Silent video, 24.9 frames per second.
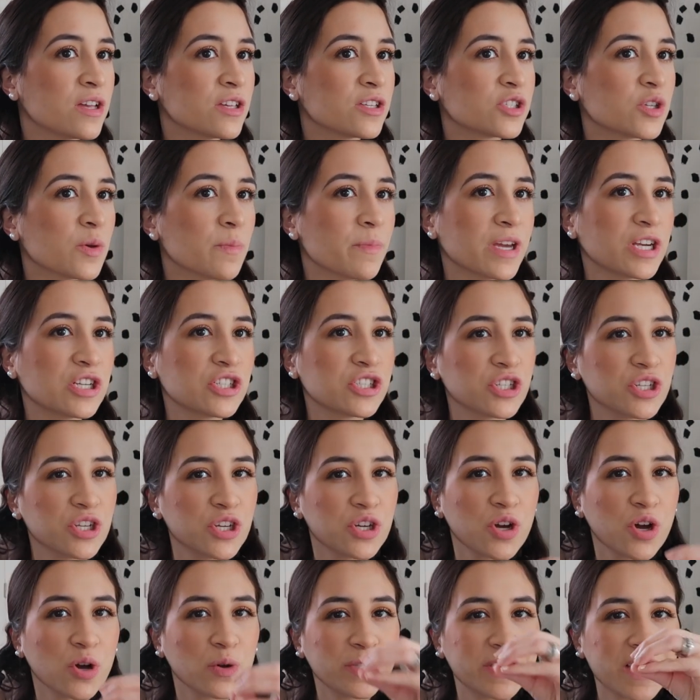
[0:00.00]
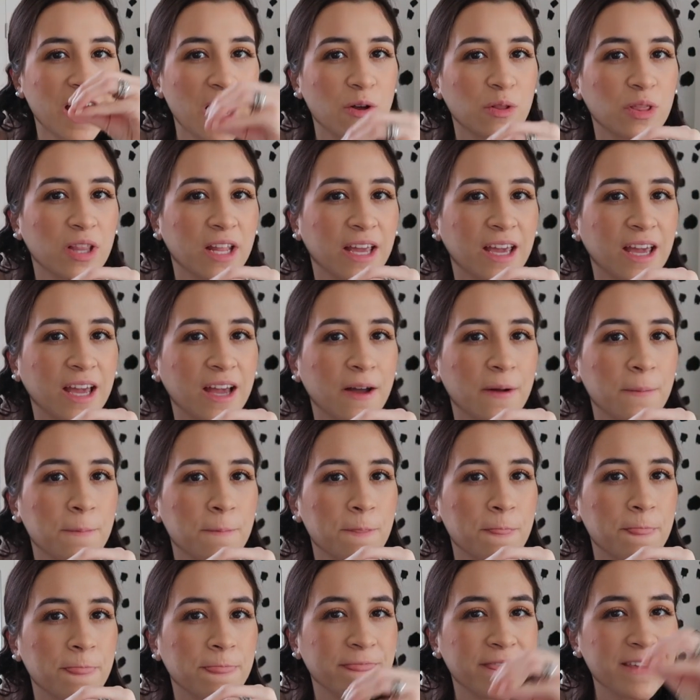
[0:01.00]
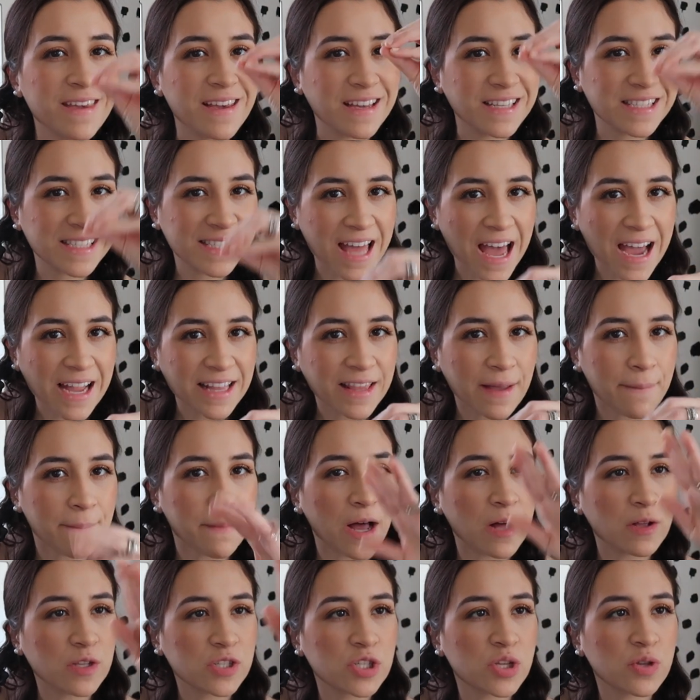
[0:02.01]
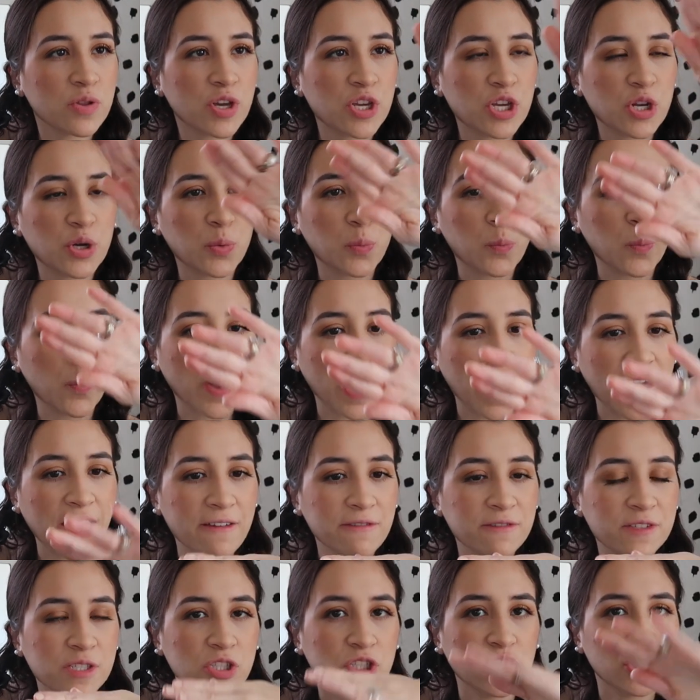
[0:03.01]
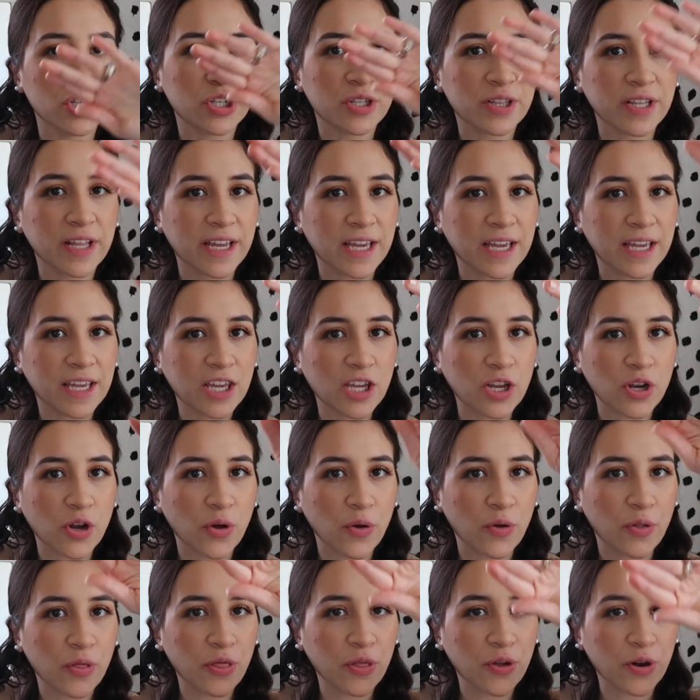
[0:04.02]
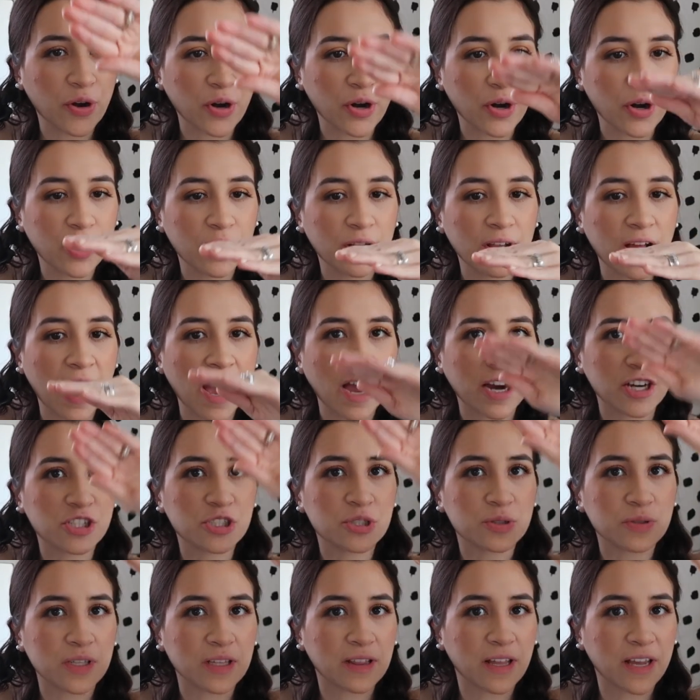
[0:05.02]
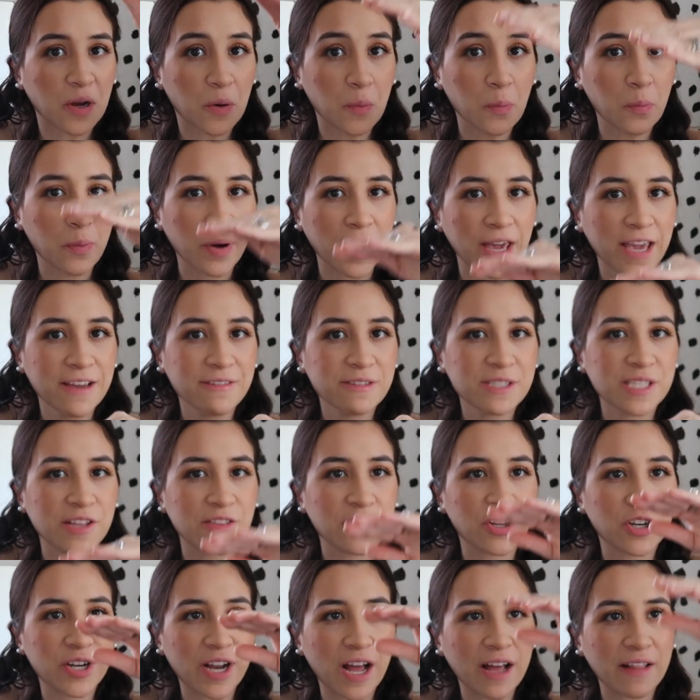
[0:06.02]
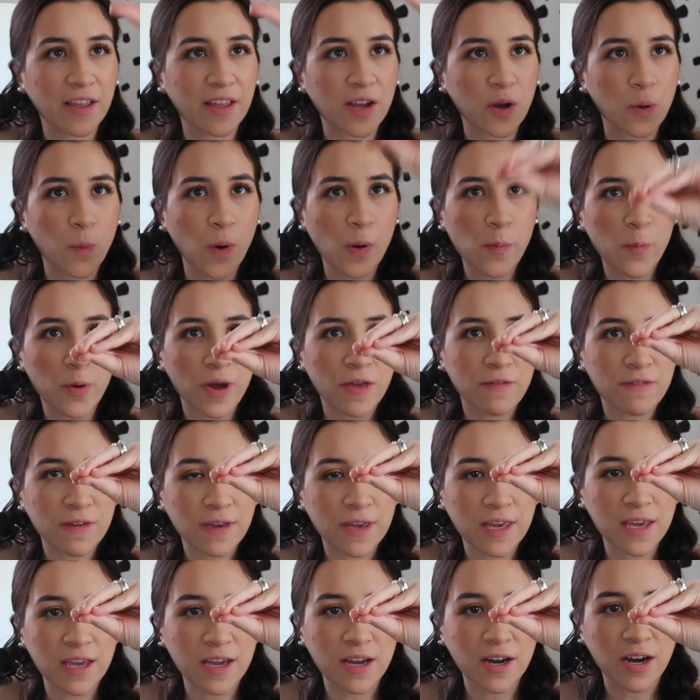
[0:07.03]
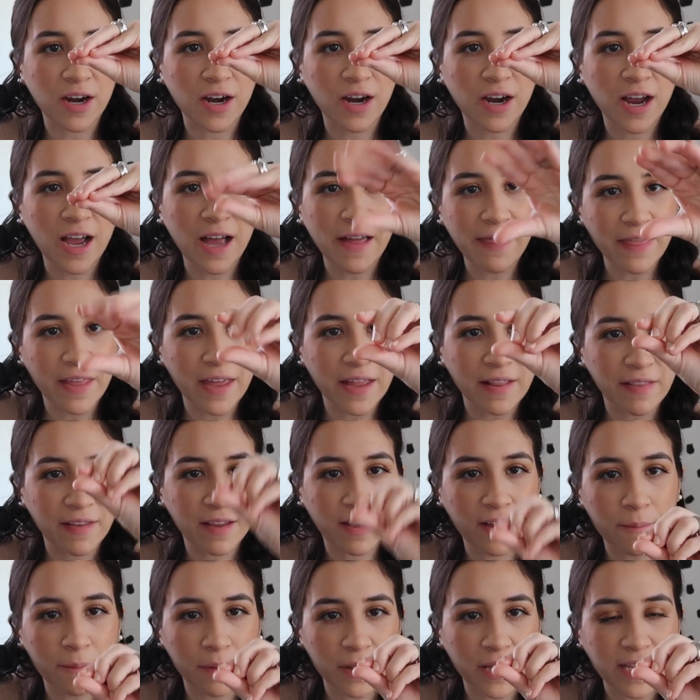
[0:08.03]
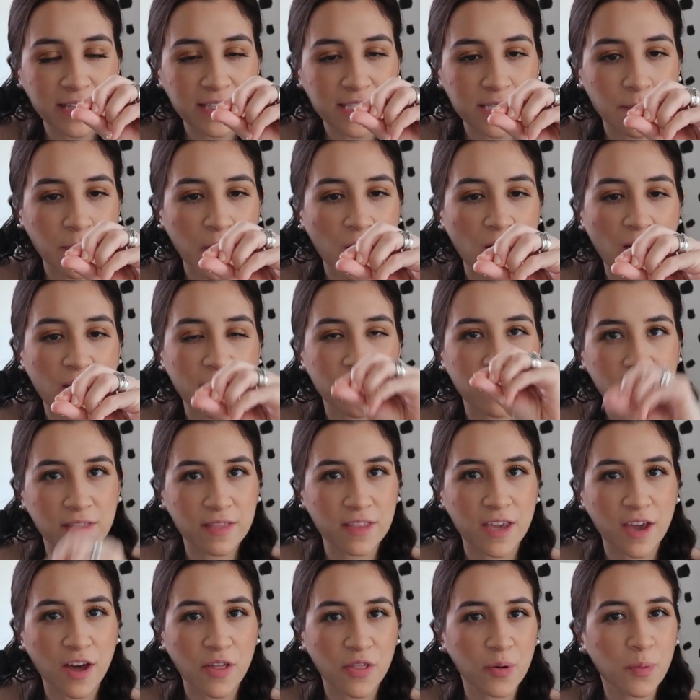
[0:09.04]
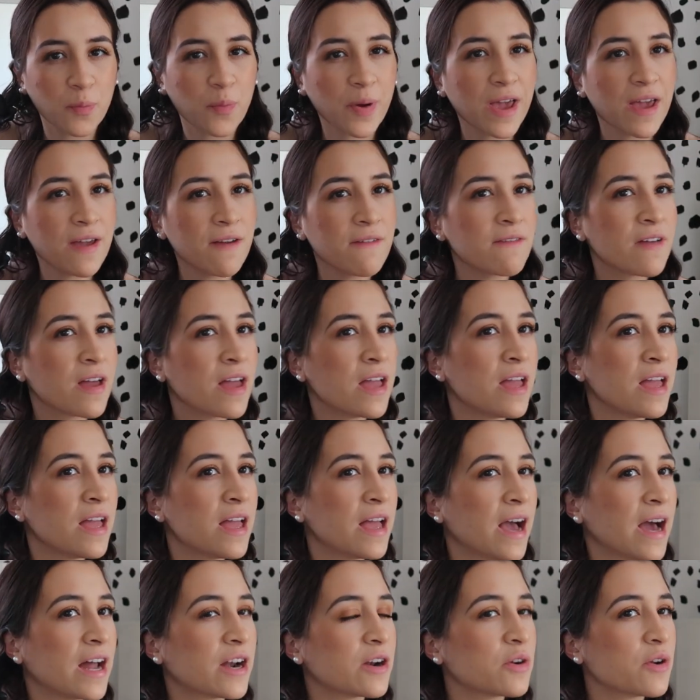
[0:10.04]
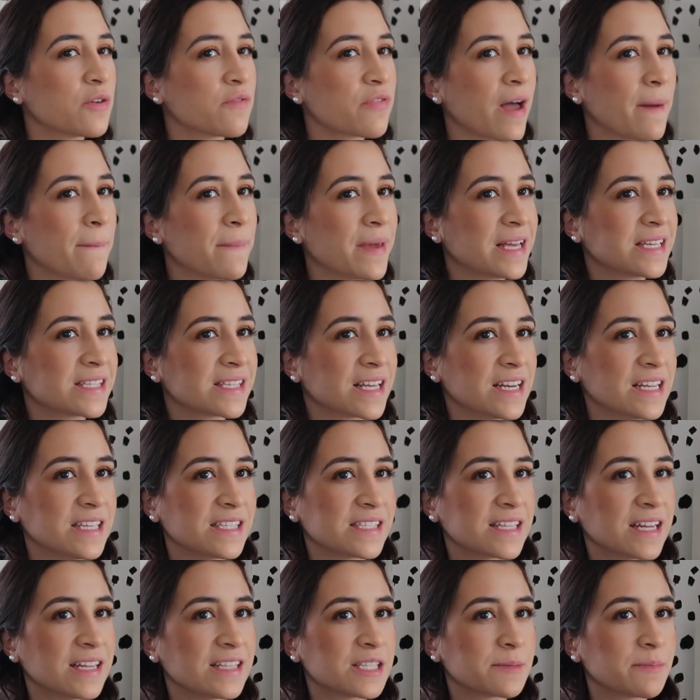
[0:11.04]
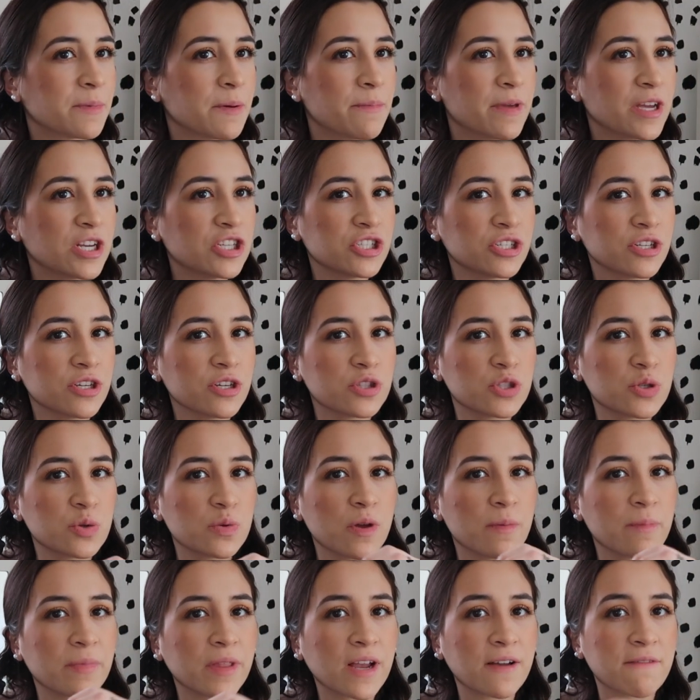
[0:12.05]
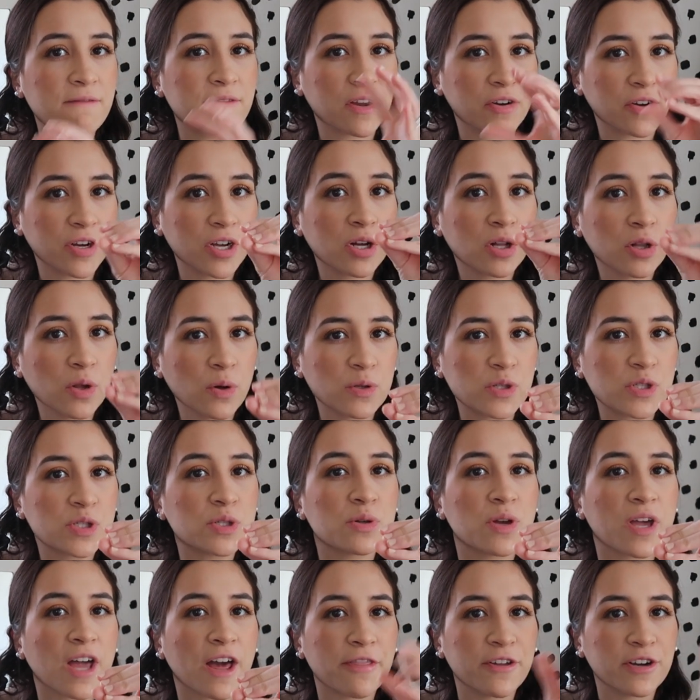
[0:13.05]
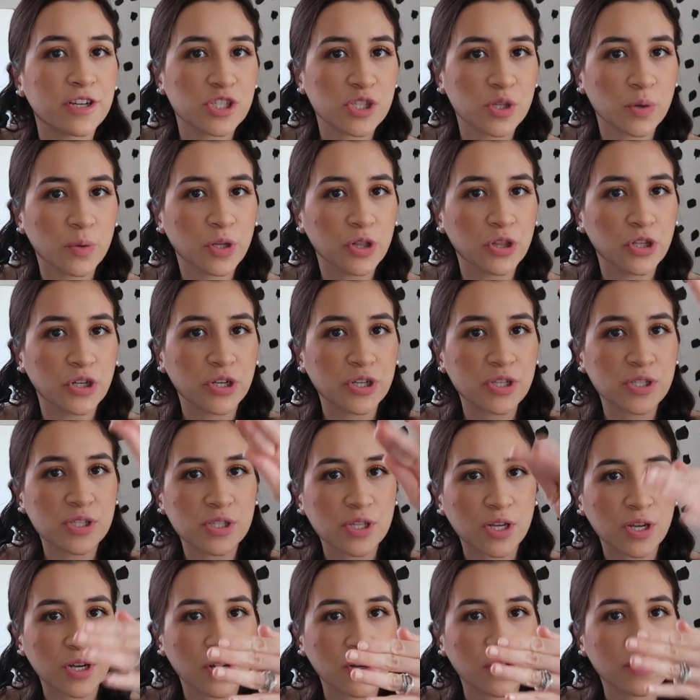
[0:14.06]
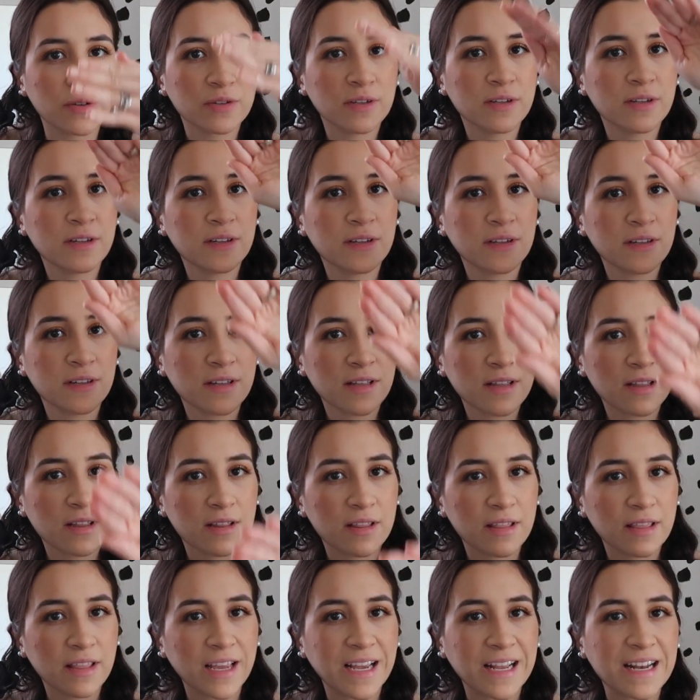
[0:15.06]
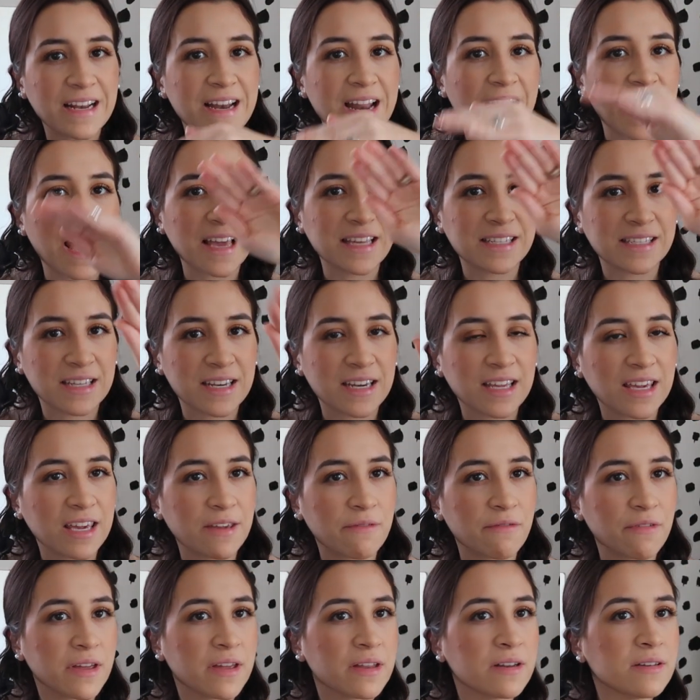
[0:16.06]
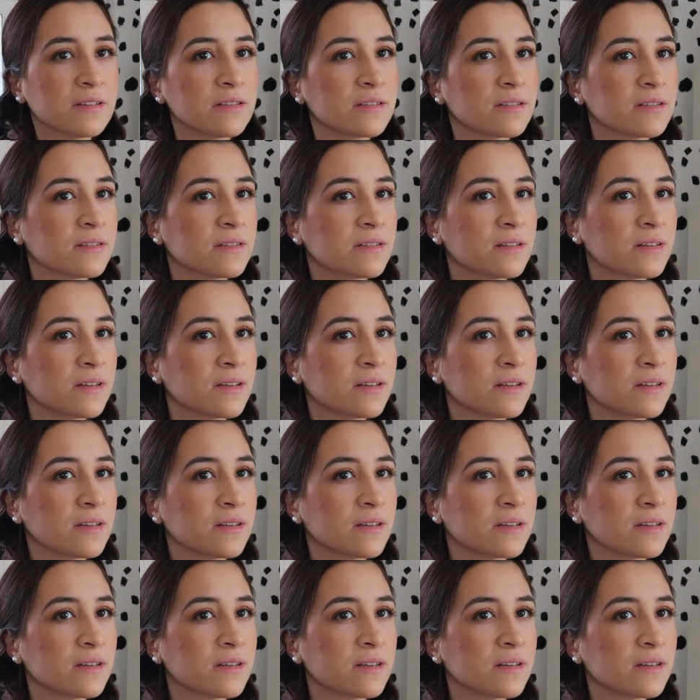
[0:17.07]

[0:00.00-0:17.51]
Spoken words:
So make sure you go down like the exact amount so that your waves look like, you know, they're actually like waves and they're like one wave here and then a plain spot and then the other wave. I don't know if that makes any sense, but make sure you do them like very close together so it looks, you know, like nice and even.